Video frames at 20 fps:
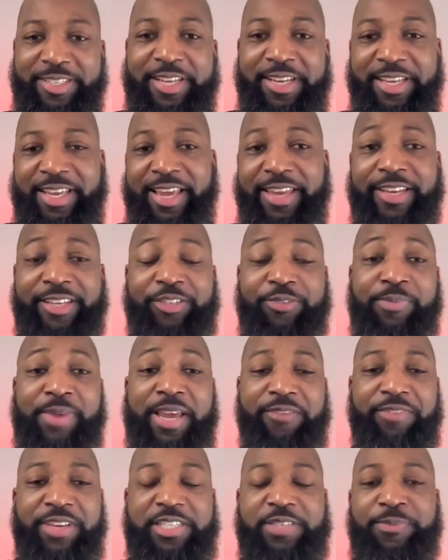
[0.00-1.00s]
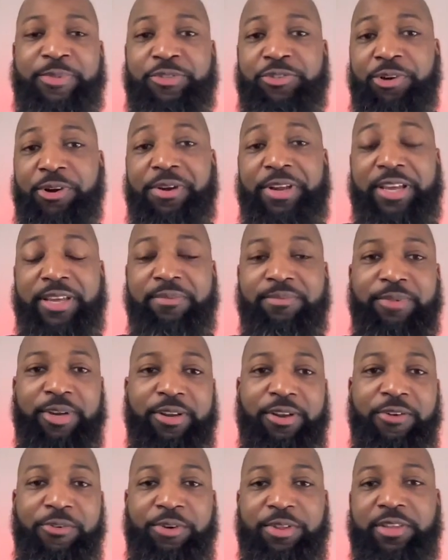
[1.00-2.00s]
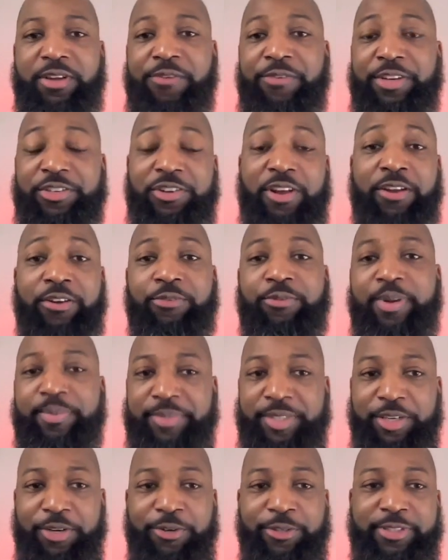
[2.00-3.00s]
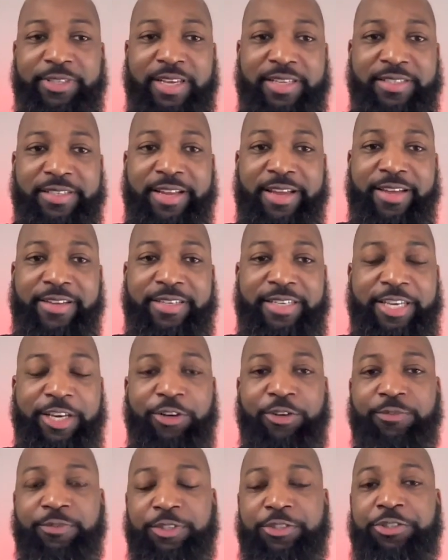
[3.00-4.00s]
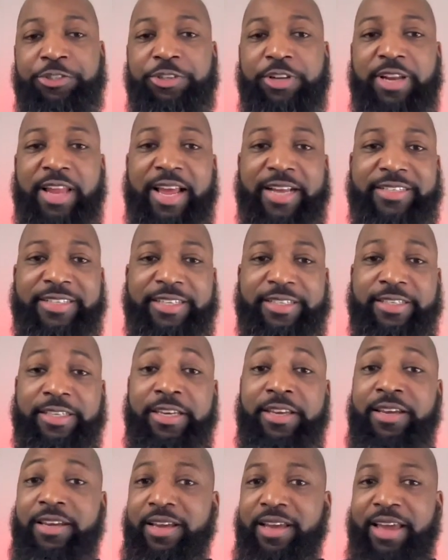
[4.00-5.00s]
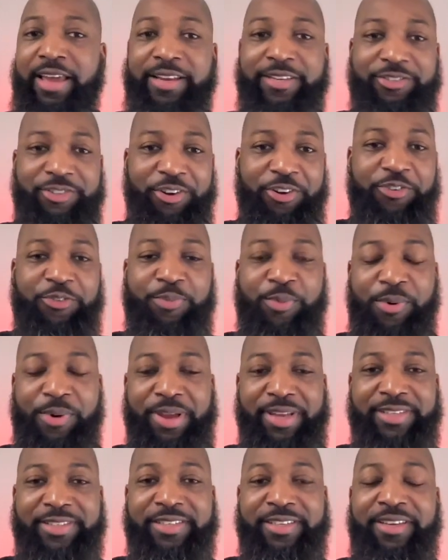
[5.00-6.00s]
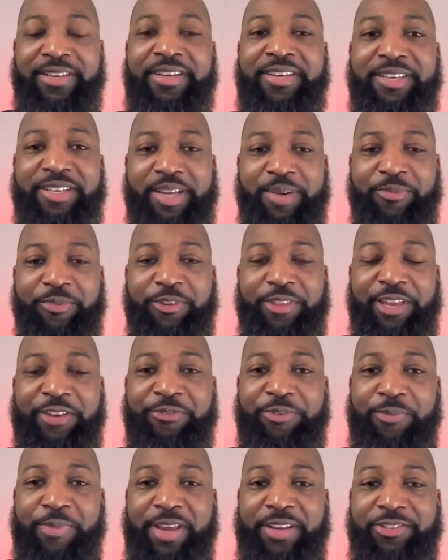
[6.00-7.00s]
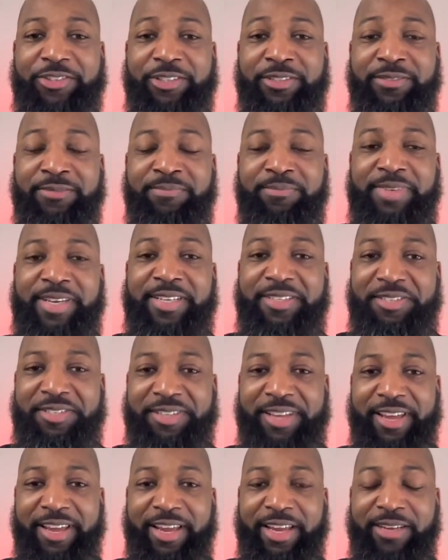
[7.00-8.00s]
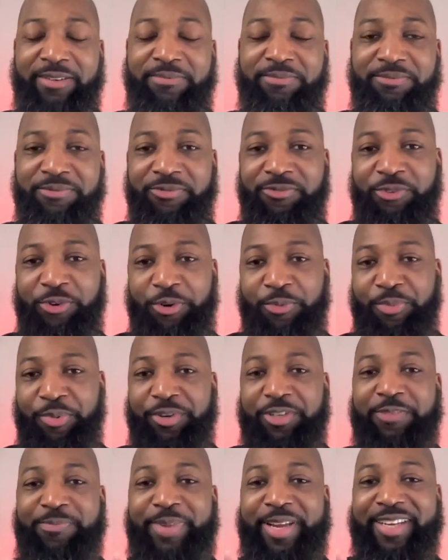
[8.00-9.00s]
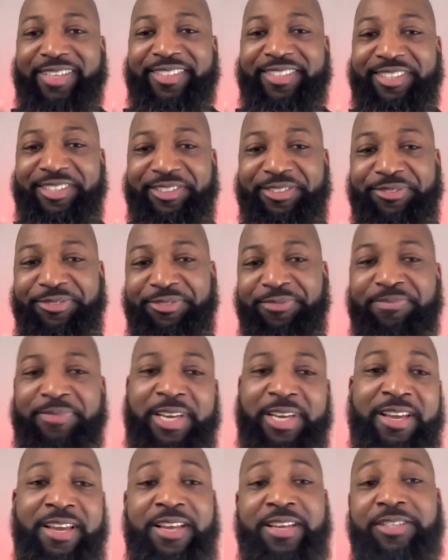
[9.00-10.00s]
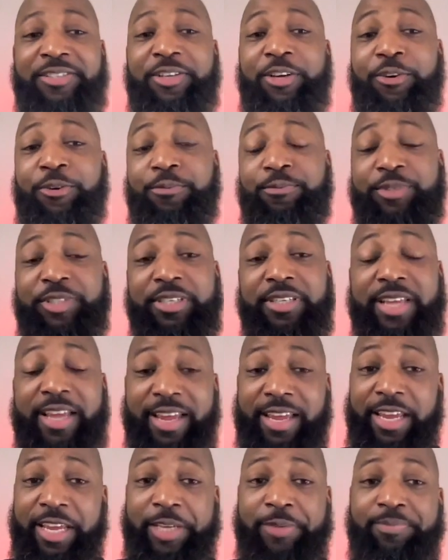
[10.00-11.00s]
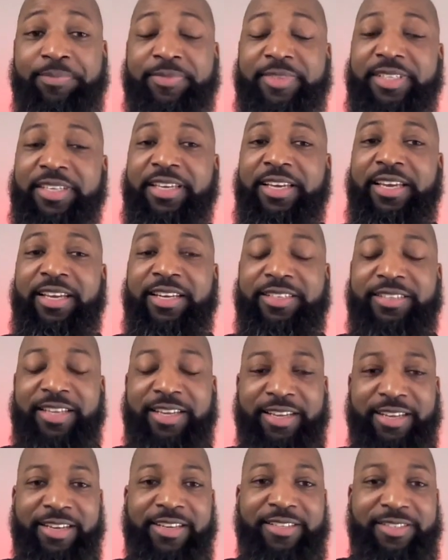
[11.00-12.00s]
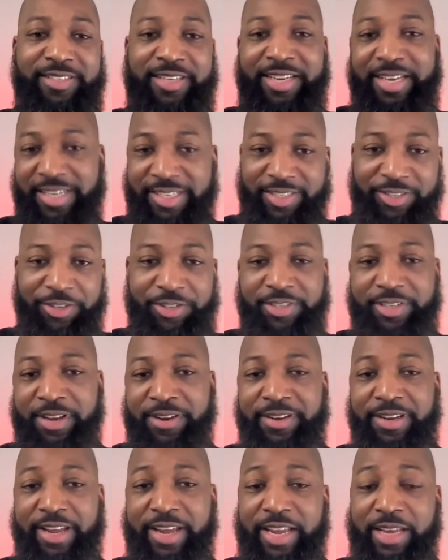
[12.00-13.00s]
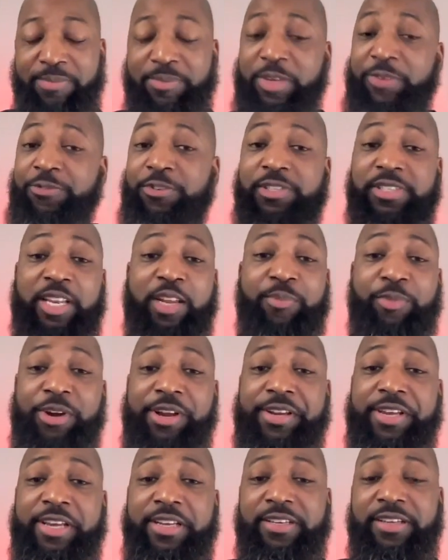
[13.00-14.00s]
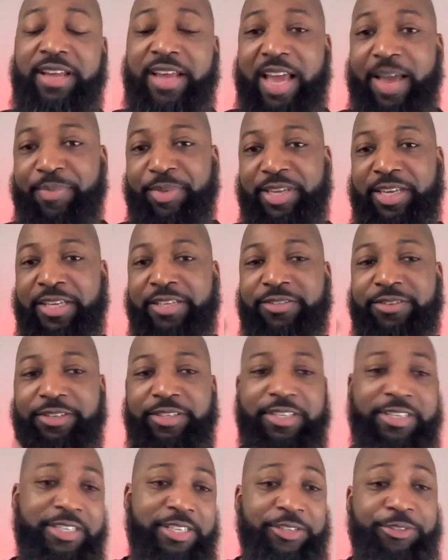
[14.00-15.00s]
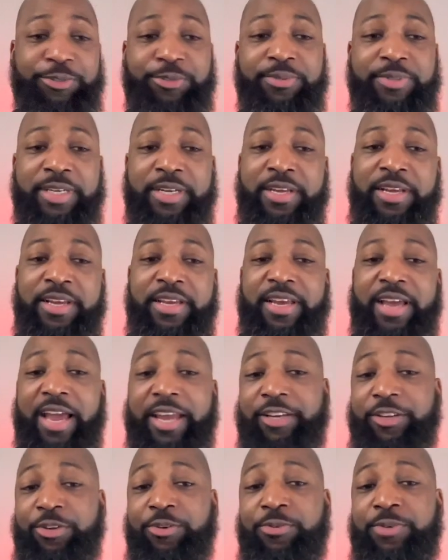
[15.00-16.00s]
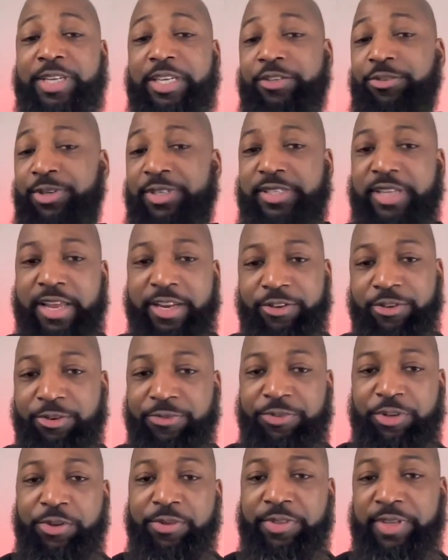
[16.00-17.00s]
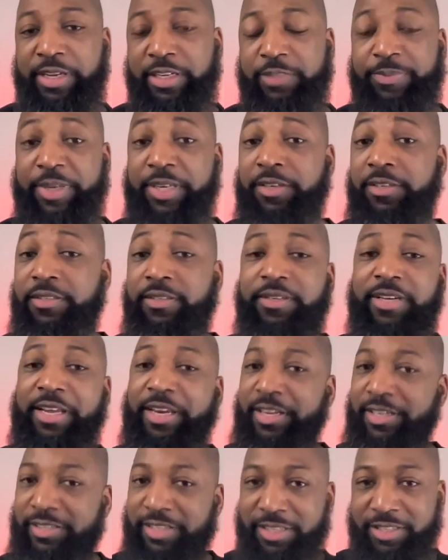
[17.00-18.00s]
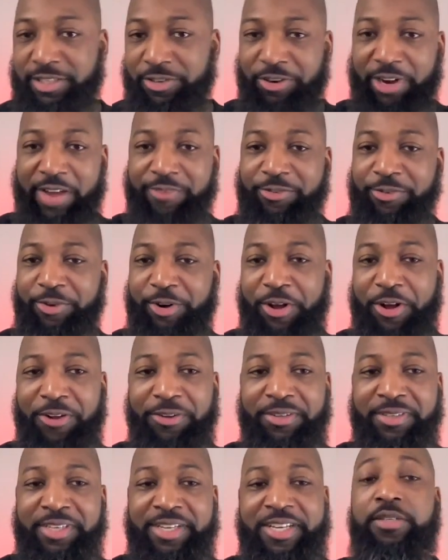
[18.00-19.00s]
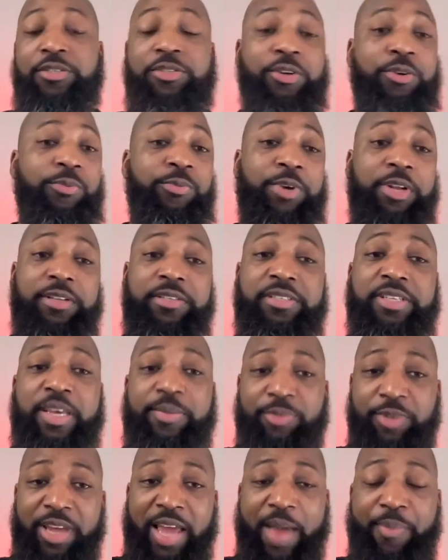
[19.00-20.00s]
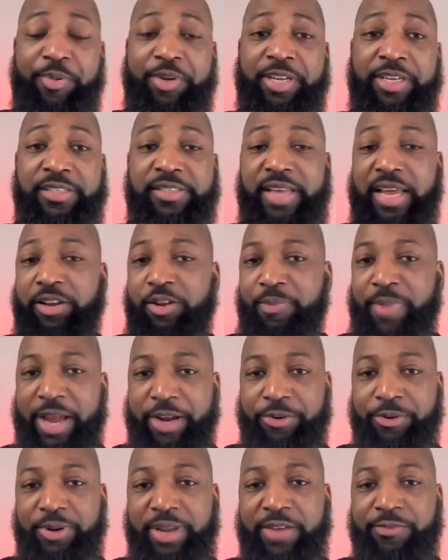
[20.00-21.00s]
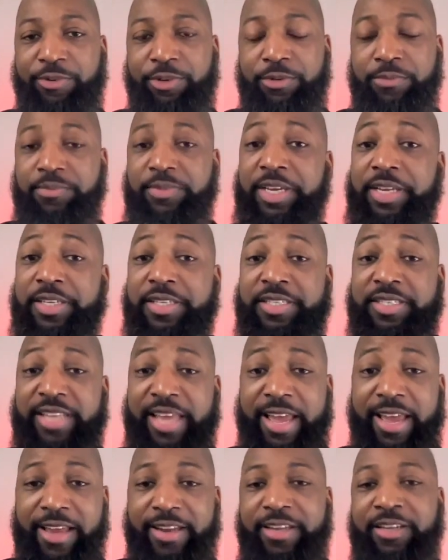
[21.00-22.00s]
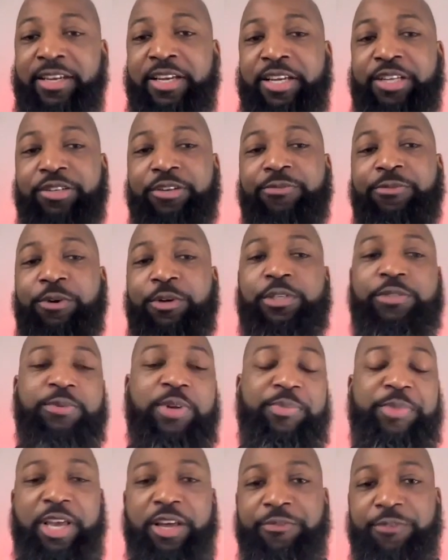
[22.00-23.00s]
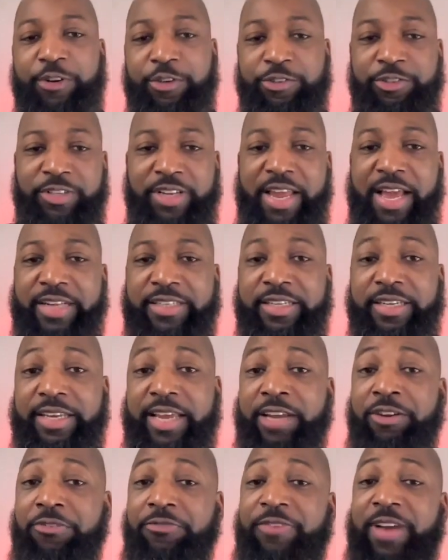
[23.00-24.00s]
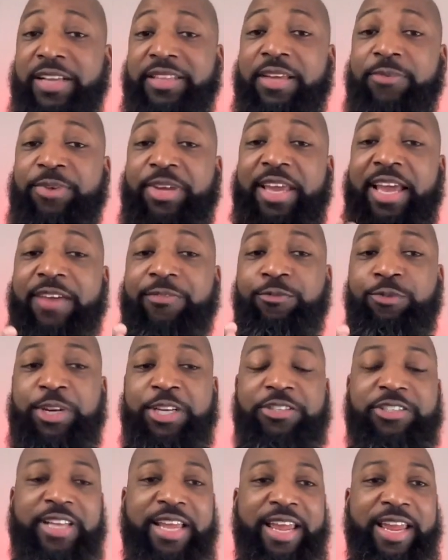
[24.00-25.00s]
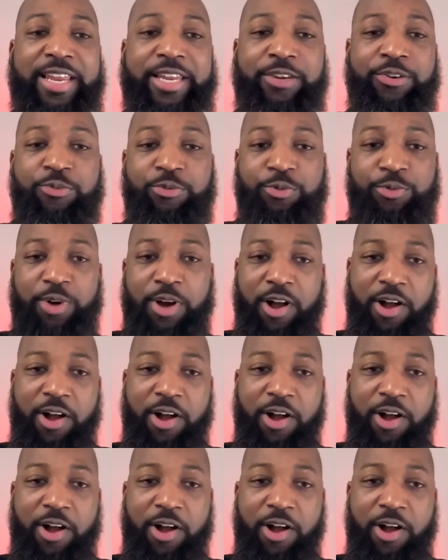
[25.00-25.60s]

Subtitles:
dedicated to my investment journey, along with coverage on crypto, Tesla, Neo, Virgin Galactic, and ChargePoint. Come for the information and stay for the perspective. So today, it is Easter Sunday. If you celebrate it, happy Easter to you. I do need to attend to a few things because it is Easter after all. So we'll skip the happenings at the macro level. Instead, the focus will be on Virgin Galactic and the fact that we have reached a new